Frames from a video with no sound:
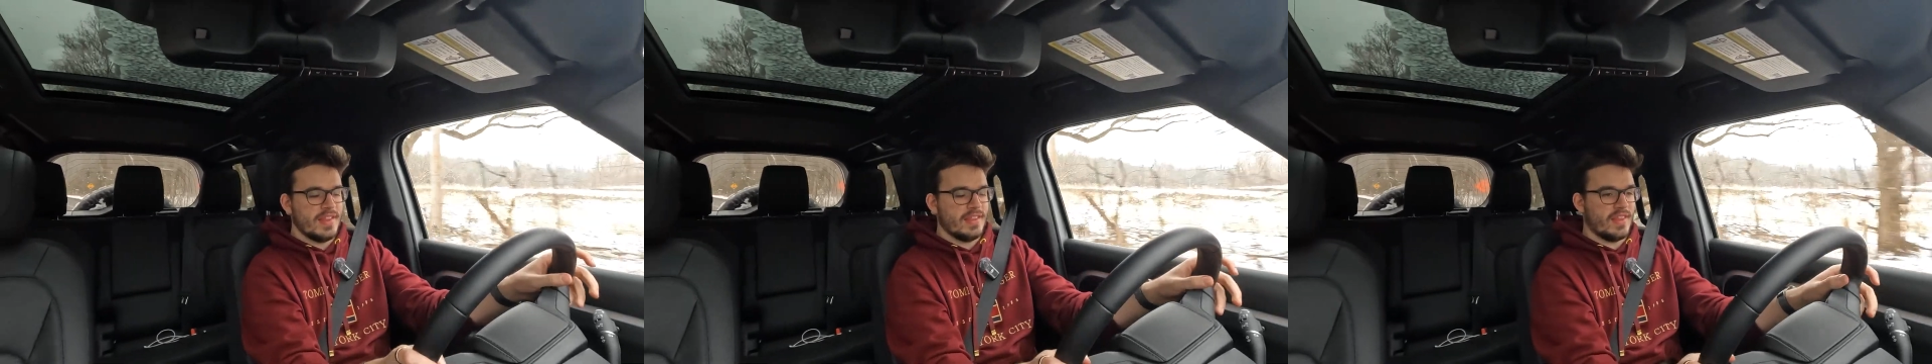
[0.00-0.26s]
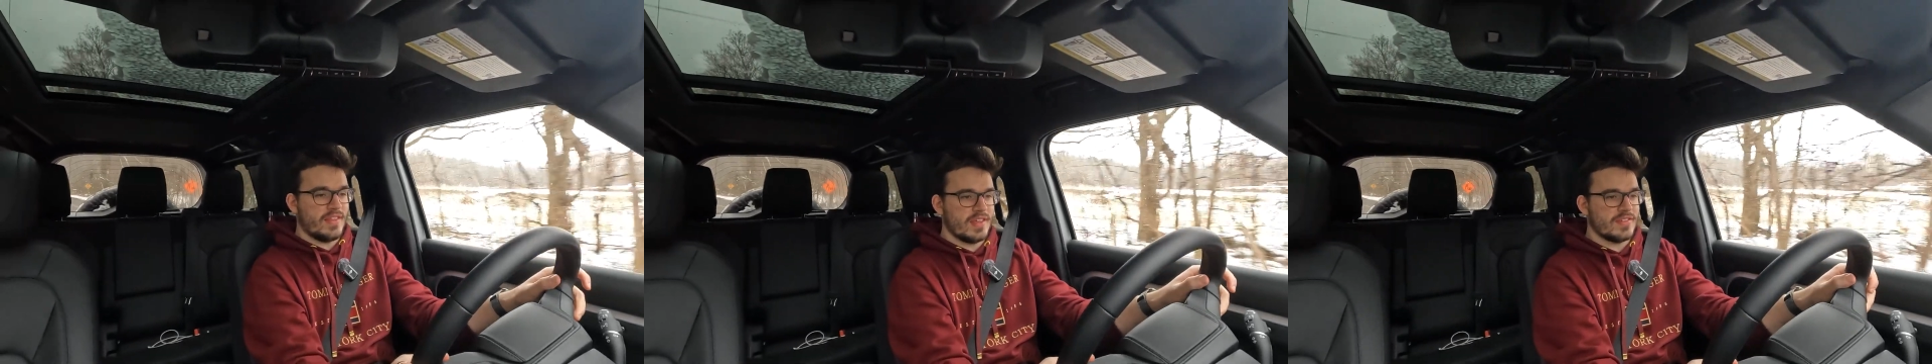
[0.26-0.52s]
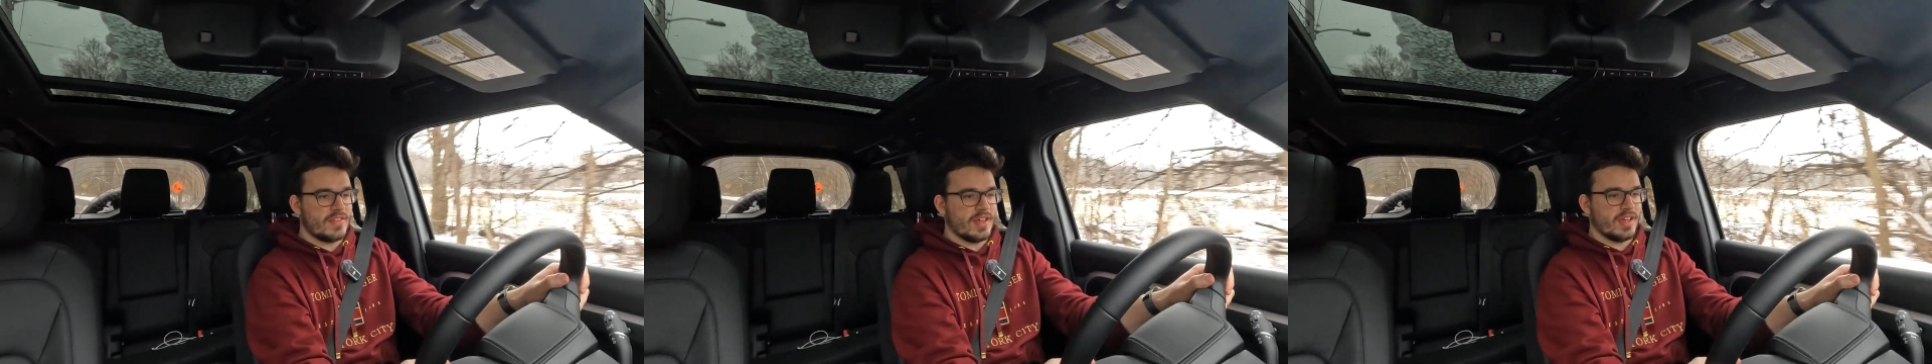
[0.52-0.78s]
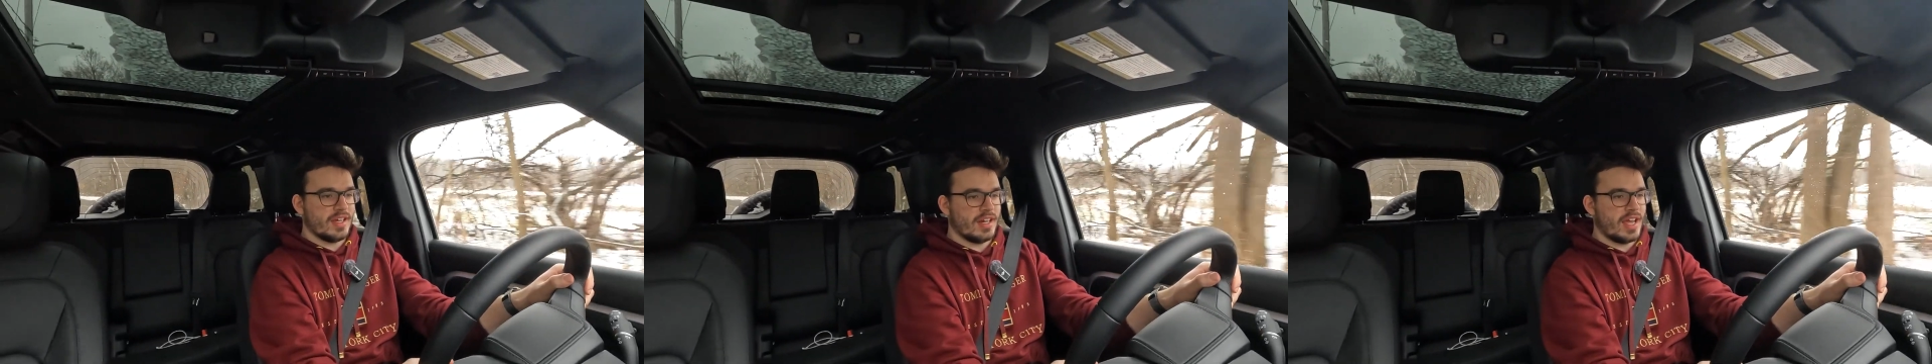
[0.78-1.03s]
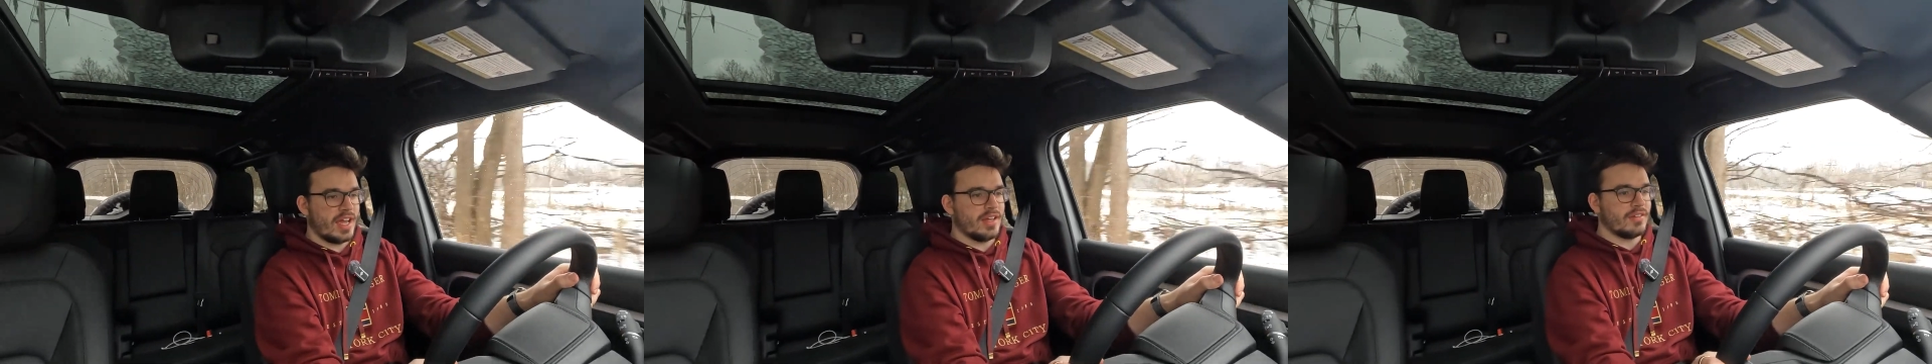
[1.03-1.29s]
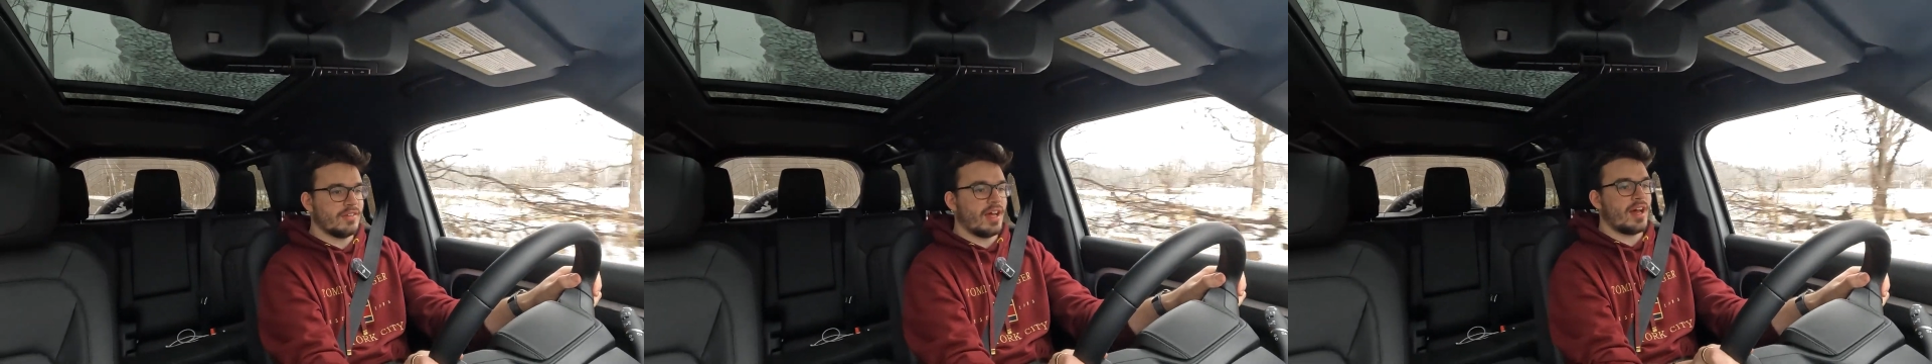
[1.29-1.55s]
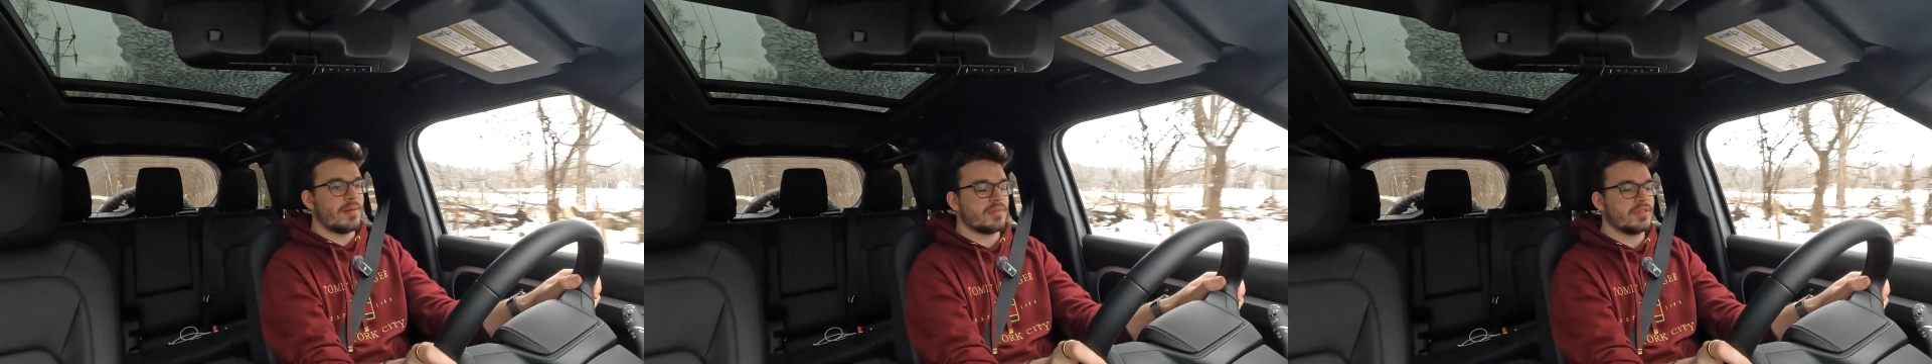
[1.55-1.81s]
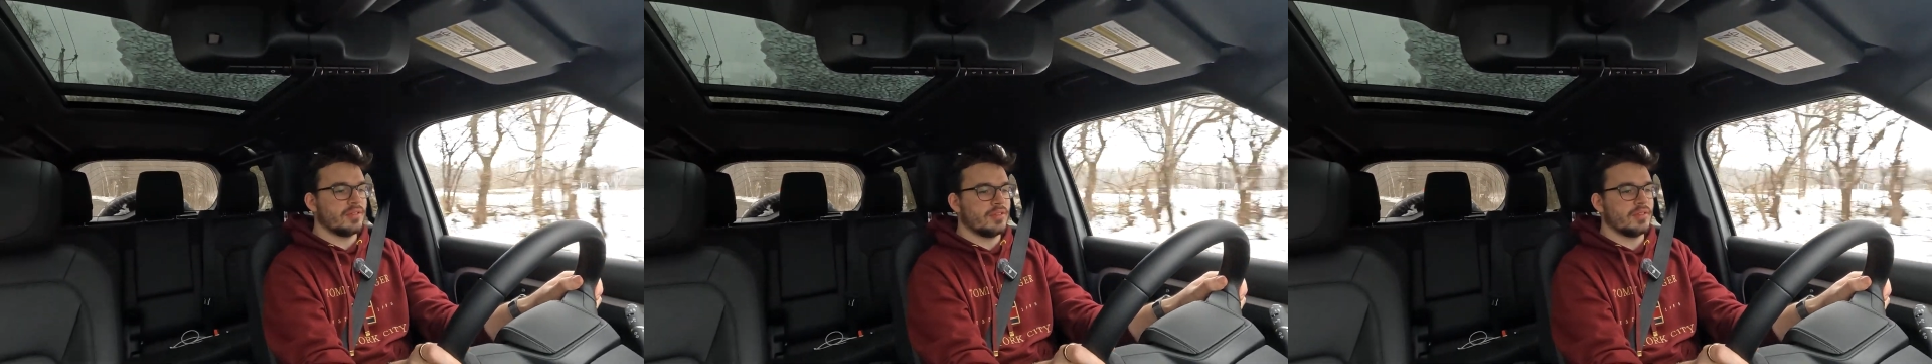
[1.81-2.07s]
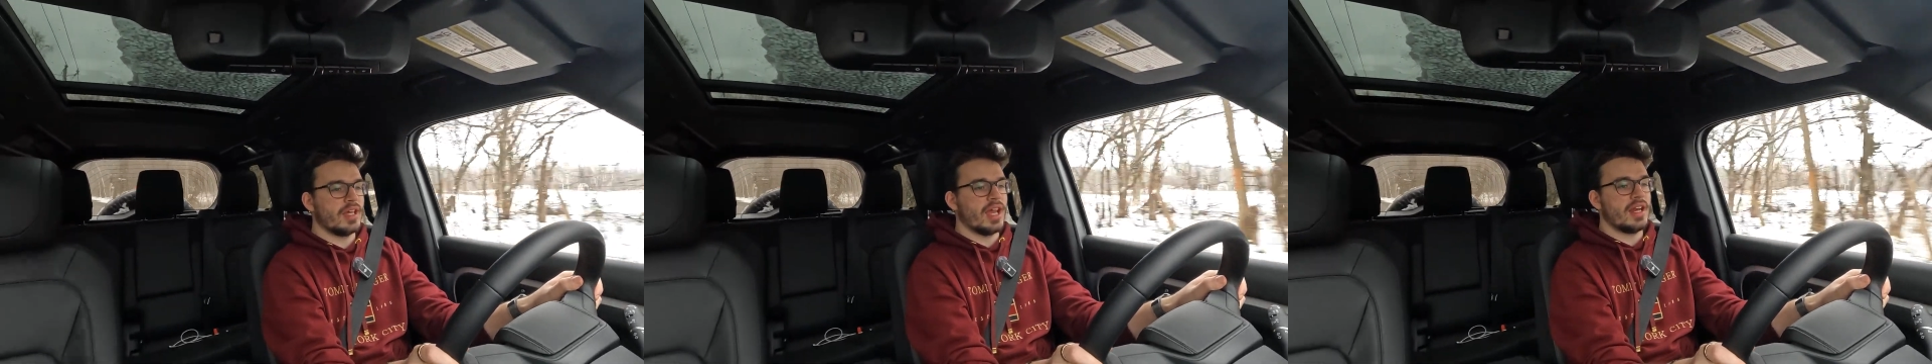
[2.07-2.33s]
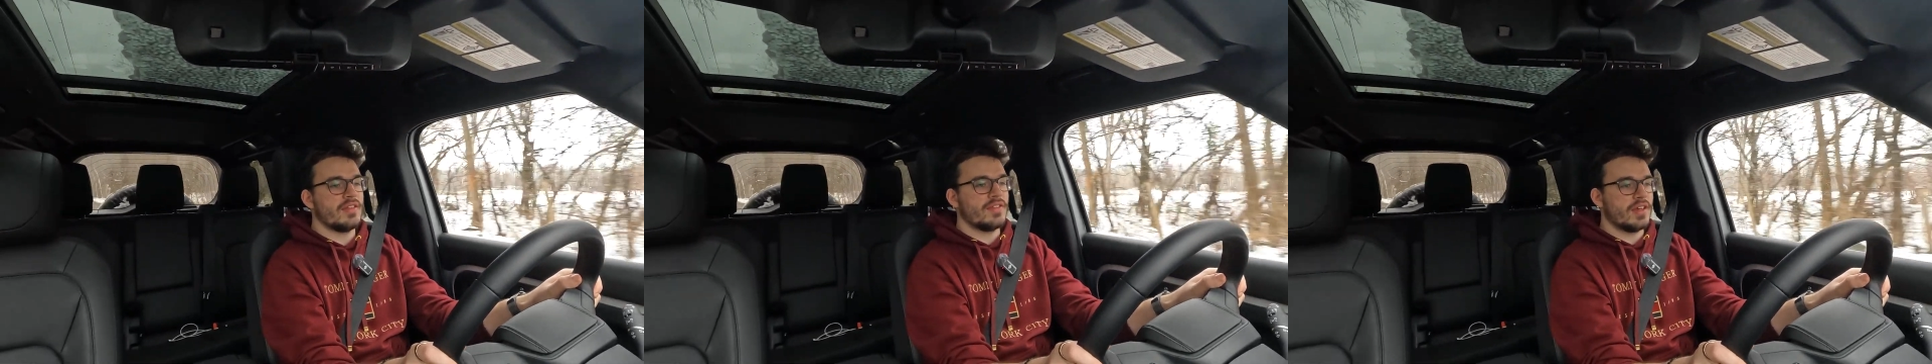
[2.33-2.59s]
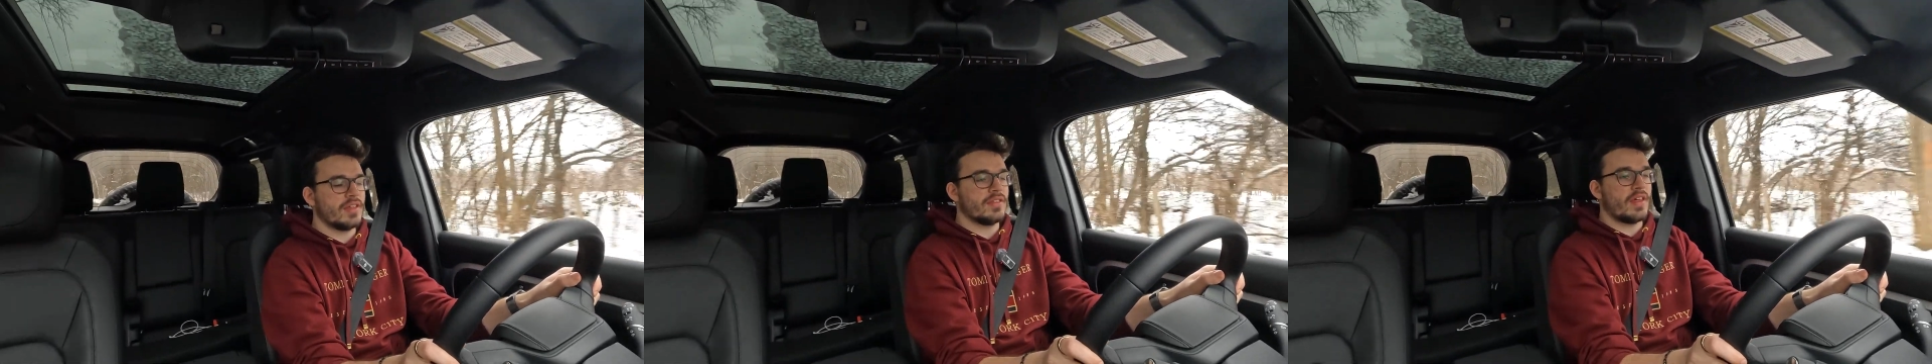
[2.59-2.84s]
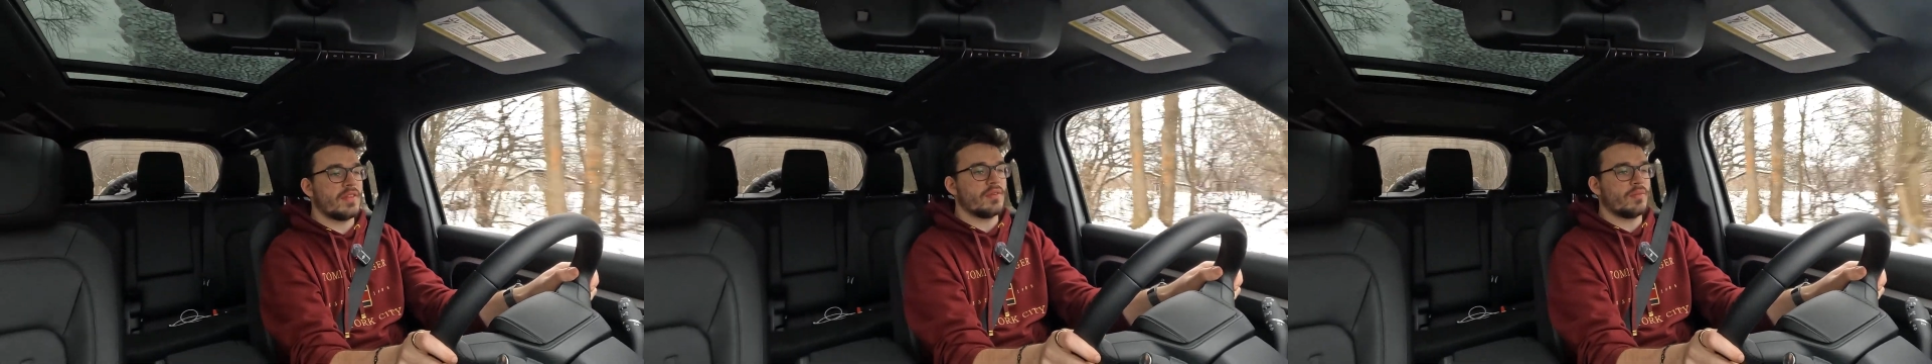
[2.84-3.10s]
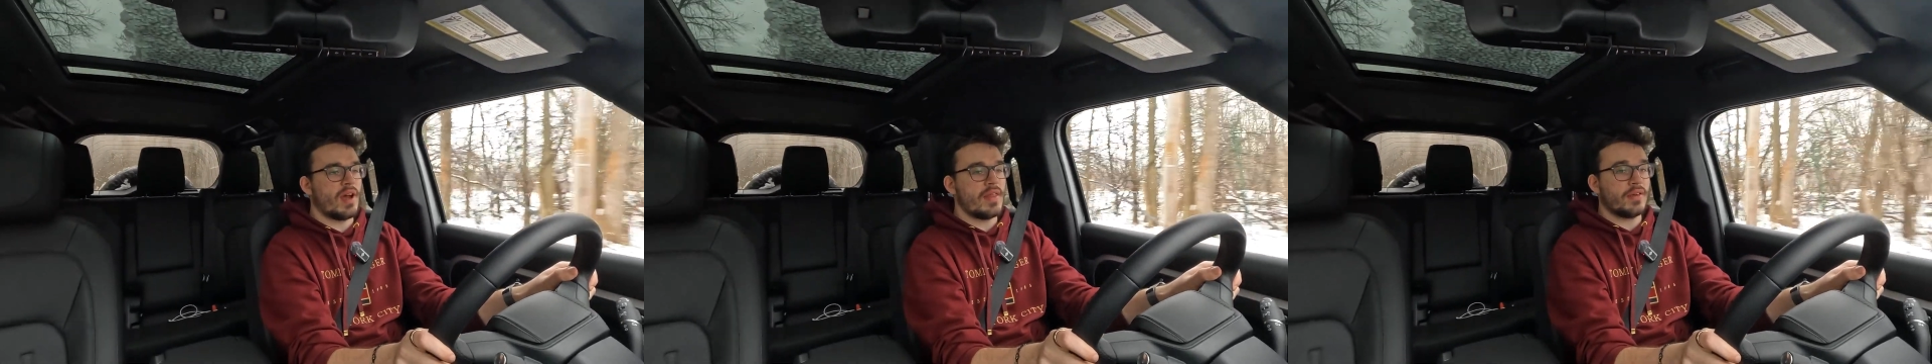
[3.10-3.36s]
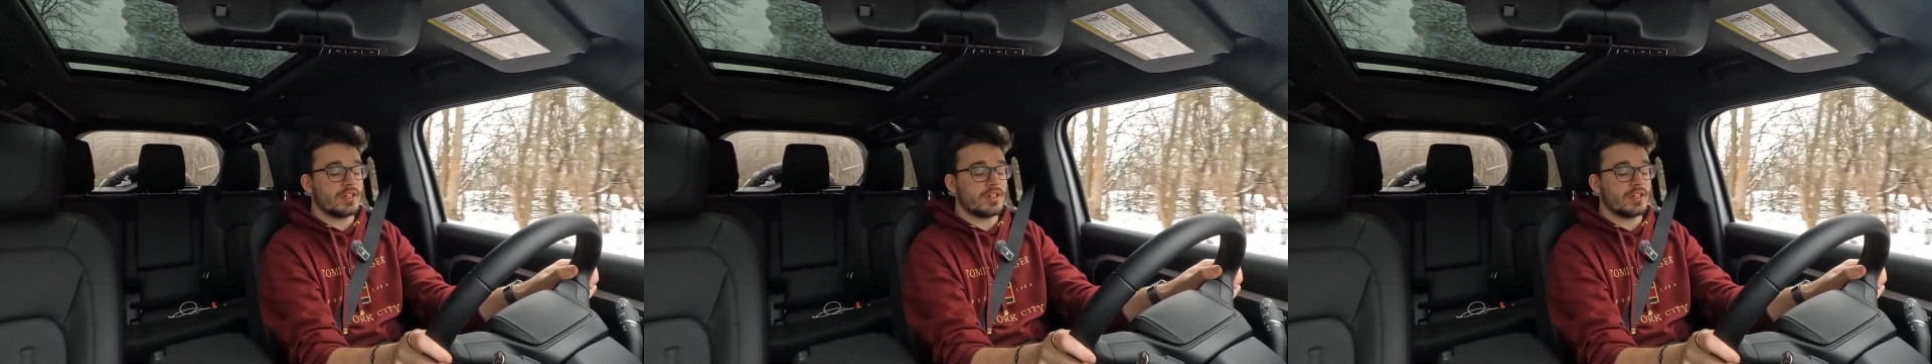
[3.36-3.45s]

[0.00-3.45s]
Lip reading: that this thing can handle absolutely anything that the weather,